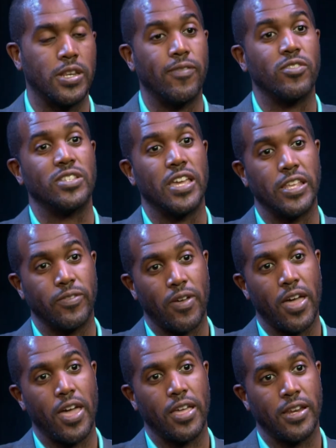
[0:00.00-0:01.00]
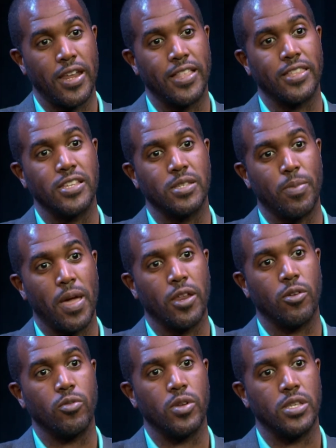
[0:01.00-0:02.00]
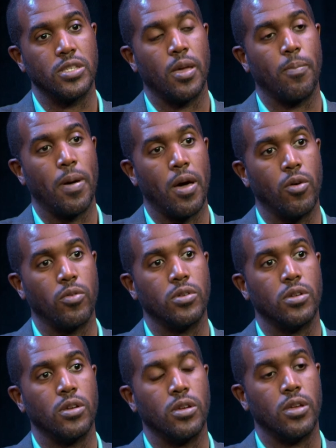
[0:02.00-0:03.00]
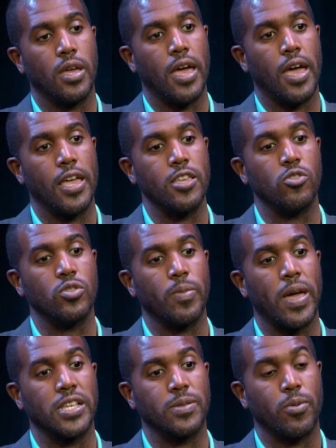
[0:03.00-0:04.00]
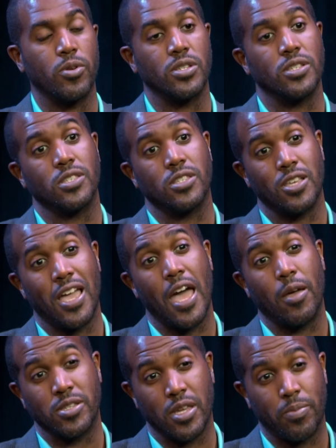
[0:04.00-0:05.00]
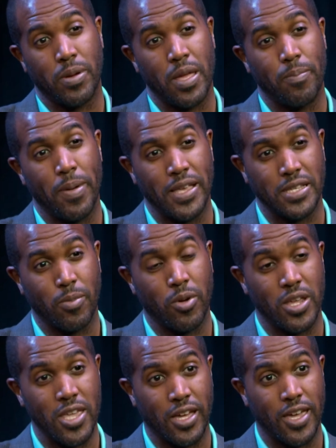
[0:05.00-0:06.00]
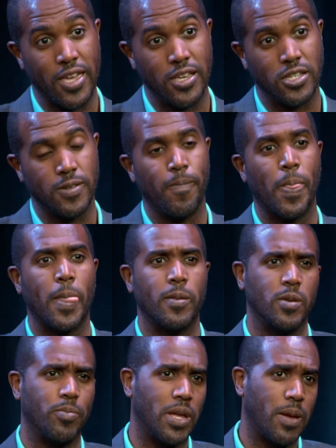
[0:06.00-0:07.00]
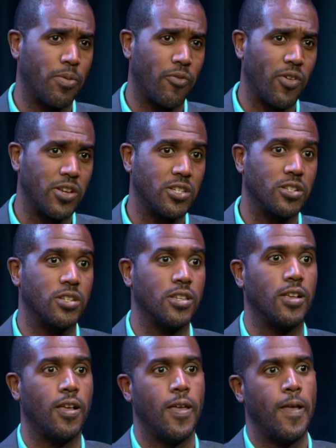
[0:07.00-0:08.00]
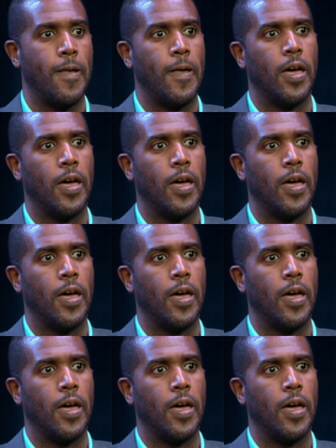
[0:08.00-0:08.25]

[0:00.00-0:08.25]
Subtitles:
book, Never Satisfied, An Athlete's Battle, is about, I use my experiences to how I started playing basketball at a young age, mm-hmm. to playing professionally.